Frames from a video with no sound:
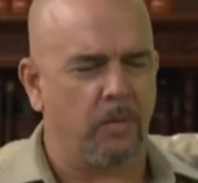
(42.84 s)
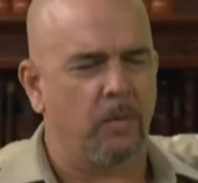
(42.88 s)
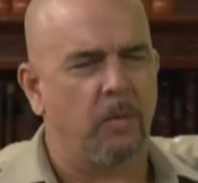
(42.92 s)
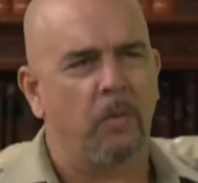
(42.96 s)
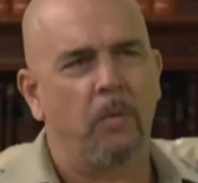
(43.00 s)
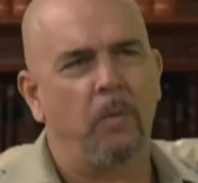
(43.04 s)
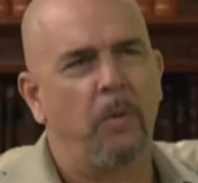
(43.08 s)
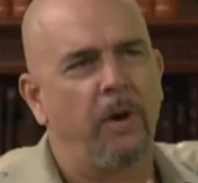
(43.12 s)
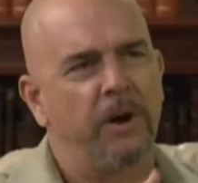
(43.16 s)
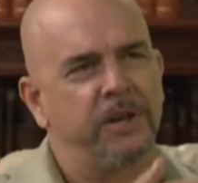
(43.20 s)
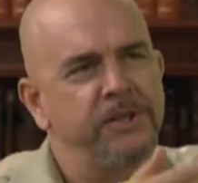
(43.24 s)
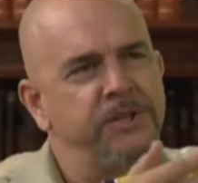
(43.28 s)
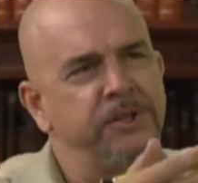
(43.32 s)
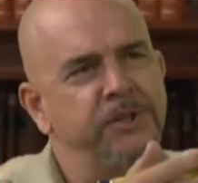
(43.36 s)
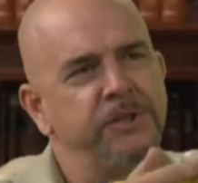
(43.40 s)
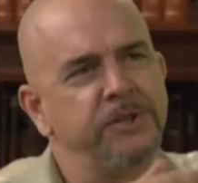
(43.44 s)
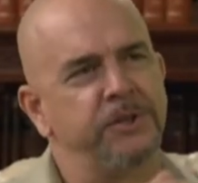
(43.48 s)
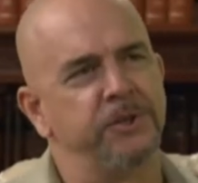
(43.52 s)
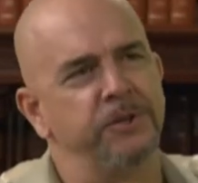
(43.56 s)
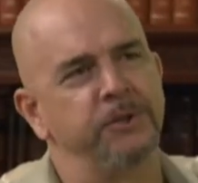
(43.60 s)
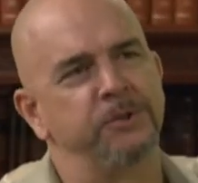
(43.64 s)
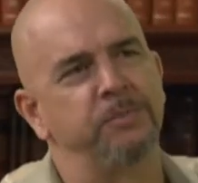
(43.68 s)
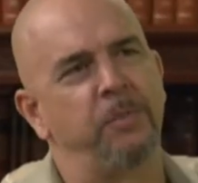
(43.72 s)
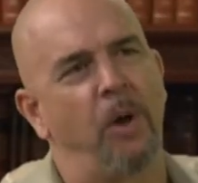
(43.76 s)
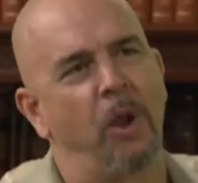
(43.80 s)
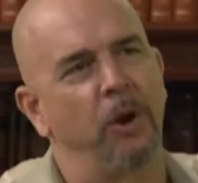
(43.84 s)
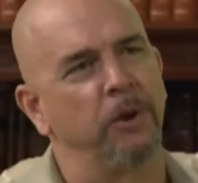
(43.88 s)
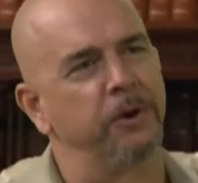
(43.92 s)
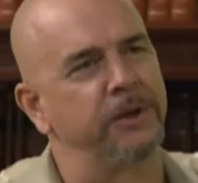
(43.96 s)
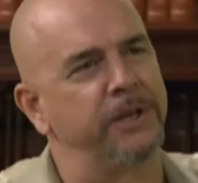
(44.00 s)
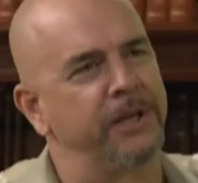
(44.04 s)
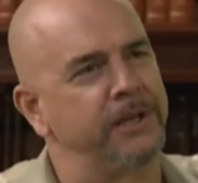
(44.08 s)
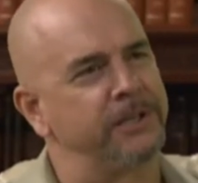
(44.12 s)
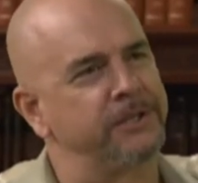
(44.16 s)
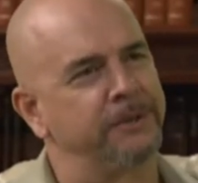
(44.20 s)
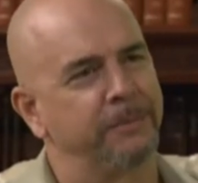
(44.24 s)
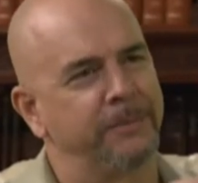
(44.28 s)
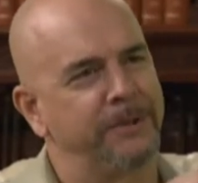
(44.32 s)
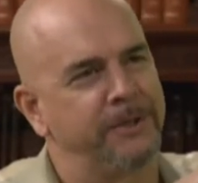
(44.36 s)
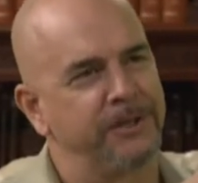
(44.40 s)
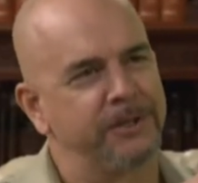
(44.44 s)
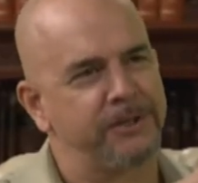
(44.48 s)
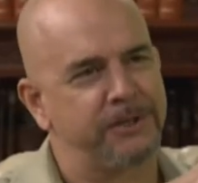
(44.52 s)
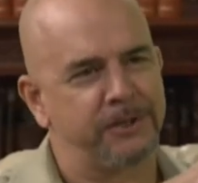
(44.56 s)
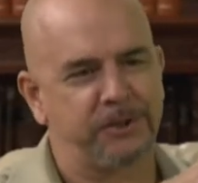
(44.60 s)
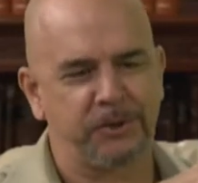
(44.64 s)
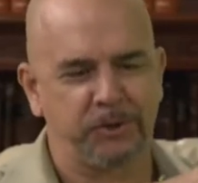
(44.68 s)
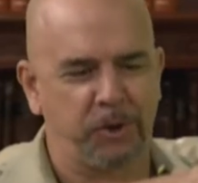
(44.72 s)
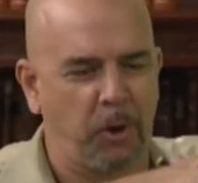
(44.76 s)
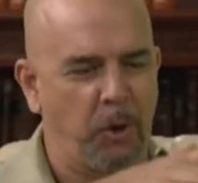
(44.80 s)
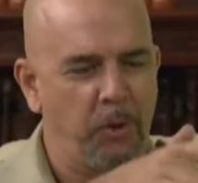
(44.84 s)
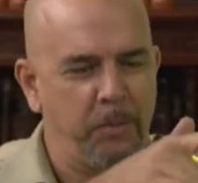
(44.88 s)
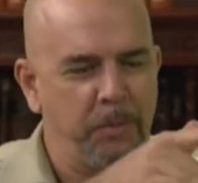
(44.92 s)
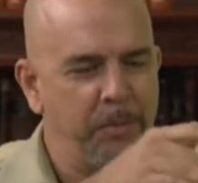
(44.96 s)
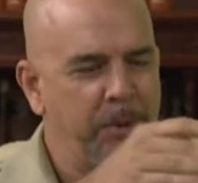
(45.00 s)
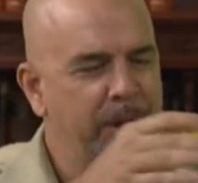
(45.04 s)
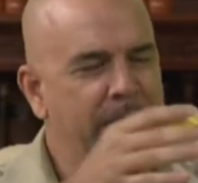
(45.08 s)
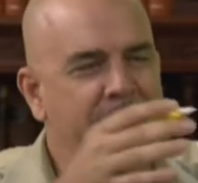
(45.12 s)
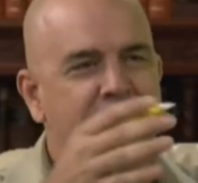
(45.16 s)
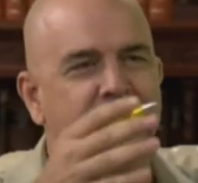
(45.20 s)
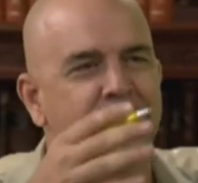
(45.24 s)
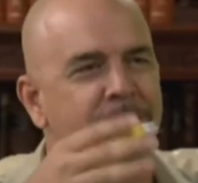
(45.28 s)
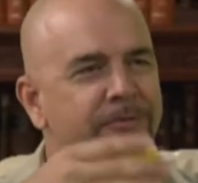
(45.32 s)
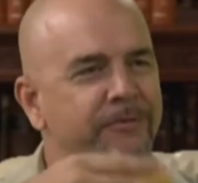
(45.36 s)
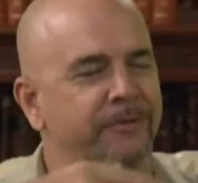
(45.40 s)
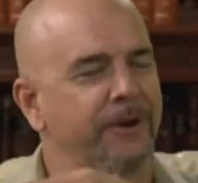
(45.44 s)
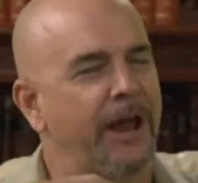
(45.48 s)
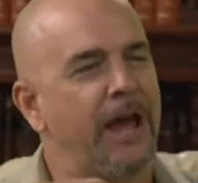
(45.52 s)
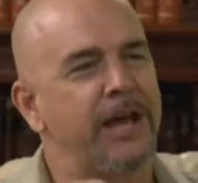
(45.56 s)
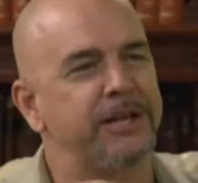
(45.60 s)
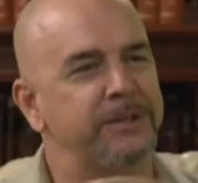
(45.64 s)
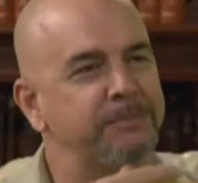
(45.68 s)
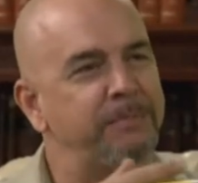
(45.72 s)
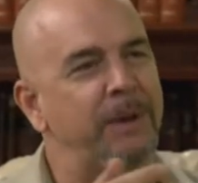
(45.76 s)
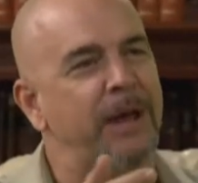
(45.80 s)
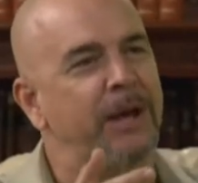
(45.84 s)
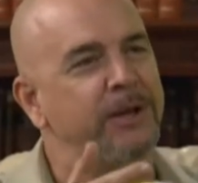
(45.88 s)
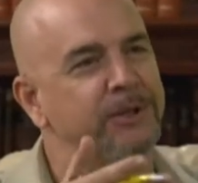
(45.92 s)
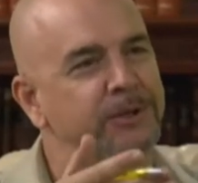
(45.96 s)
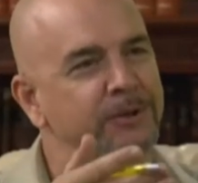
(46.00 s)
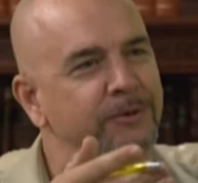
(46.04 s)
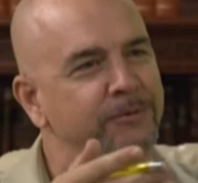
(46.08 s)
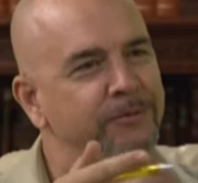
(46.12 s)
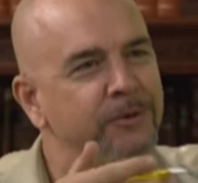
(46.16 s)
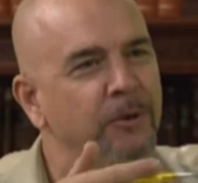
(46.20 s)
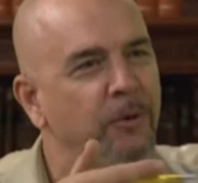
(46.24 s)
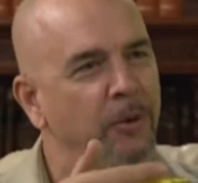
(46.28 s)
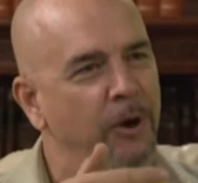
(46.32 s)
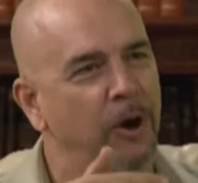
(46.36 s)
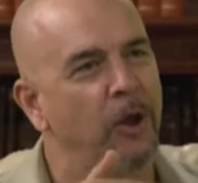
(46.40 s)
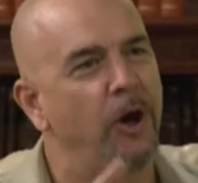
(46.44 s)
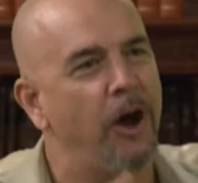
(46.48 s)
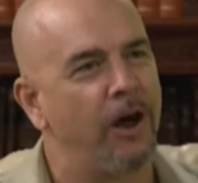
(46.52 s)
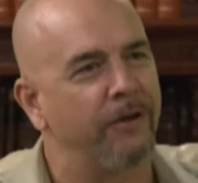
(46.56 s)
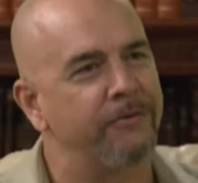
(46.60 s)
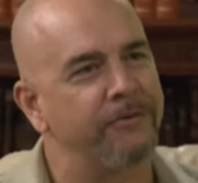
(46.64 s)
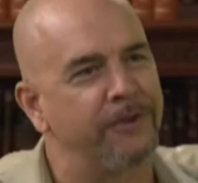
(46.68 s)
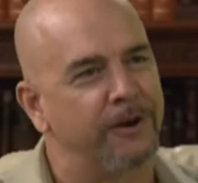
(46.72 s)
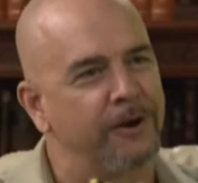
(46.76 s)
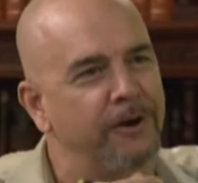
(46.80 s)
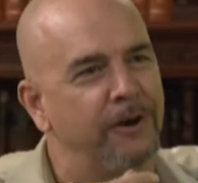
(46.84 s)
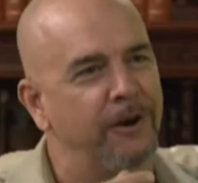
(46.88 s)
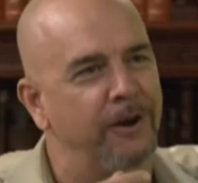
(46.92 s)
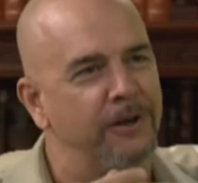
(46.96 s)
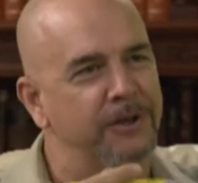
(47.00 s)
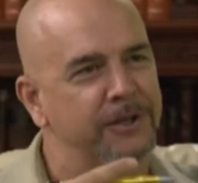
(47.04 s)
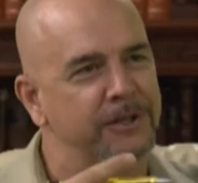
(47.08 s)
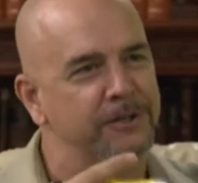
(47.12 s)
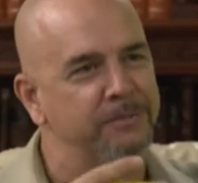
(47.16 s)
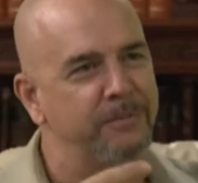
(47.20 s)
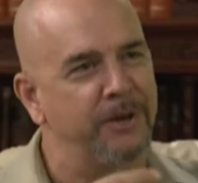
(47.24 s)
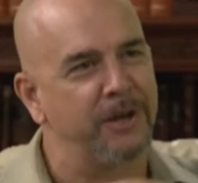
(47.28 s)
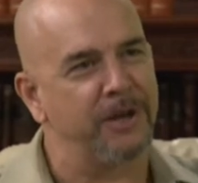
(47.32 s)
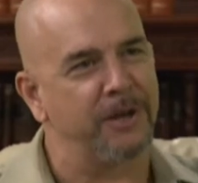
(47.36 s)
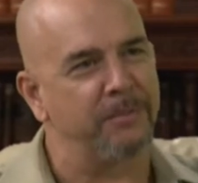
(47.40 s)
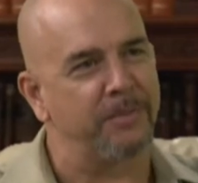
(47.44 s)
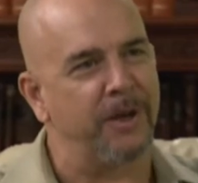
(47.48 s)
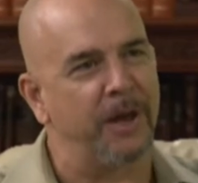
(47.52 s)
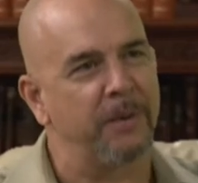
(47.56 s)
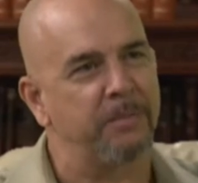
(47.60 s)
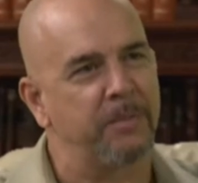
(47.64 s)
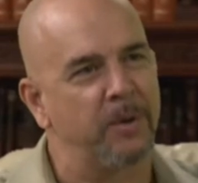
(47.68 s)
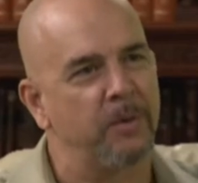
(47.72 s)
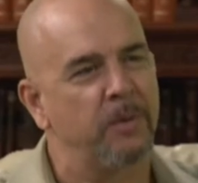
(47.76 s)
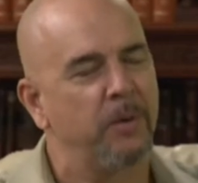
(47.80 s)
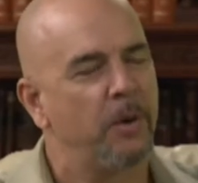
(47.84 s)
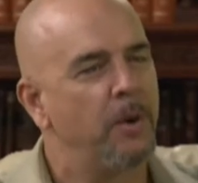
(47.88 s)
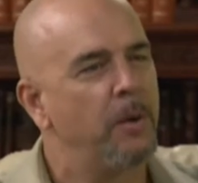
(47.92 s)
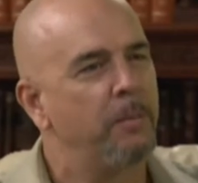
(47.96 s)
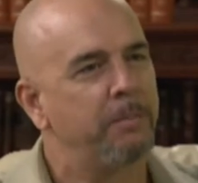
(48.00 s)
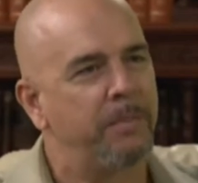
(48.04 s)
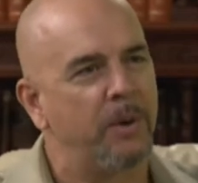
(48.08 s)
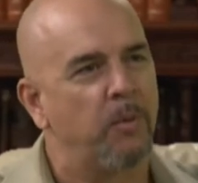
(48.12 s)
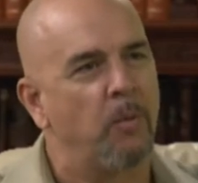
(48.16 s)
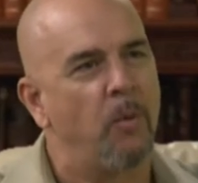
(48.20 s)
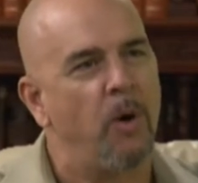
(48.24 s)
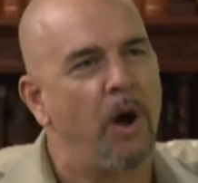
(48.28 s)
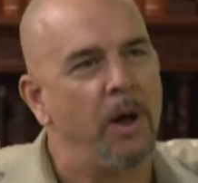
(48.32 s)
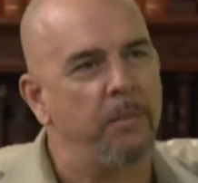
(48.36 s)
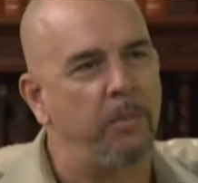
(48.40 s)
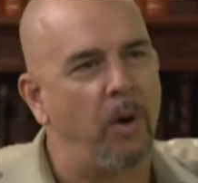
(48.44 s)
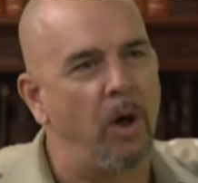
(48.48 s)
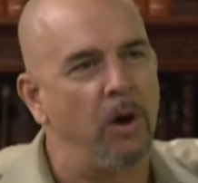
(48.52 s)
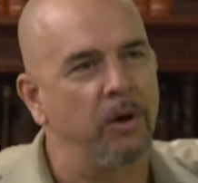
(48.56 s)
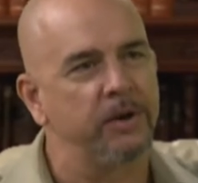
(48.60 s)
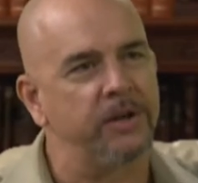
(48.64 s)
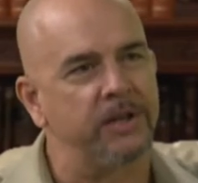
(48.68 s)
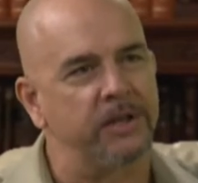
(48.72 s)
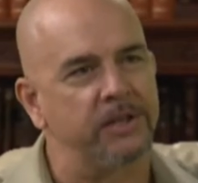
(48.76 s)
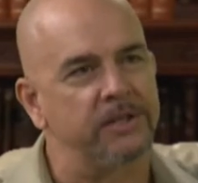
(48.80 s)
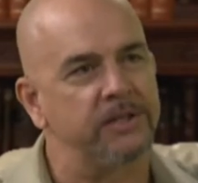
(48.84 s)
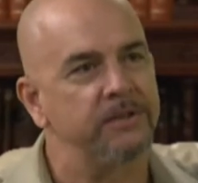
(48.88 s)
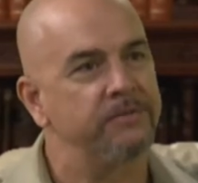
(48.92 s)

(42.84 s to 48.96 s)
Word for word: Why did you choose politics? I mean, there's so many different aspects of your life that I'd like to speak about, but, but why politics?